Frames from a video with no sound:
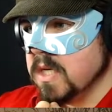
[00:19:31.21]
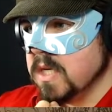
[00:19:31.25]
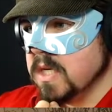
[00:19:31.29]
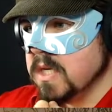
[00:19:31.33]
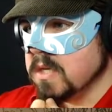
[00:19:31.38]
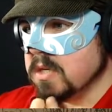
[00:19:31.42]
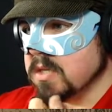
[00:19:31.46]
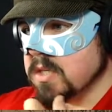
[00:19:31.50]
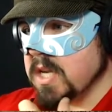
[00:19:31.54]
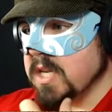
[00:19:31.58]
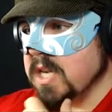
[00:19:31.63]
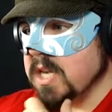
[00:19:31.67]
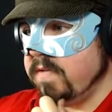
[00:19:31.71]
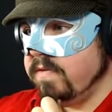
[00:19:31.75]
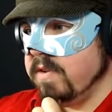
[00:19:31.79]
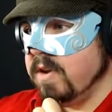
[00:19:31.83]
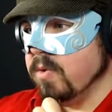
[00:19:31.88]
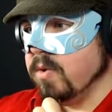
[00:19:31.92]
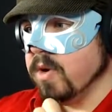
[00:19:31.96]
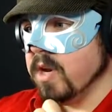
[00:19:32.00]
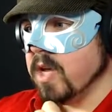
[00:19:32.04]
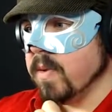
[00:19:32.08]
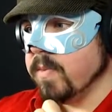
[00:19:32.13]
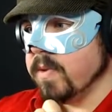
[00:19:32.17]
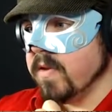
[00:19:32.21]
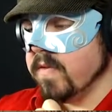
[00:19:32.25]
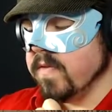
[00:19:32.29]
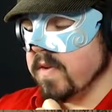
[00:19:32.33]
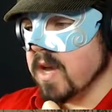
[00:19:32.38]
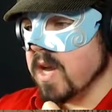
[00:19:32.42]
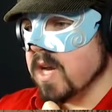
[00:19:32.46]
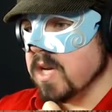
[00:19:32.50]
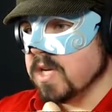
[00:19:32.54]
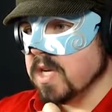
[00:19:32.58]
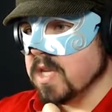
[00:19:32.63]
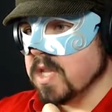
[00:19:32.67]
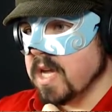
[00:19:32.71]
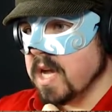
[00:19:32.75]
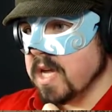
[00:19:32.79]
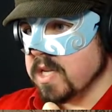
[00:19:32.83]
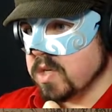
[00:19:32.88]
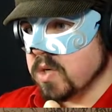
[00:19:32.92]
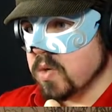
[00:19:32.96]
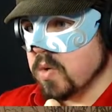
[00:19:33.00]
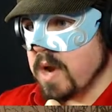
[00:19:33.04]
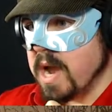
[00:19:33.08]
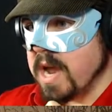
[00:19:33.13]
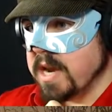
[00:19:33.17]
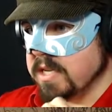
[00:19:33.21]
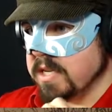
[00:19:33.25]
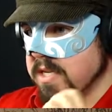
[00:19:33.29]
Because I definitely want Urban Evasion, that's grand.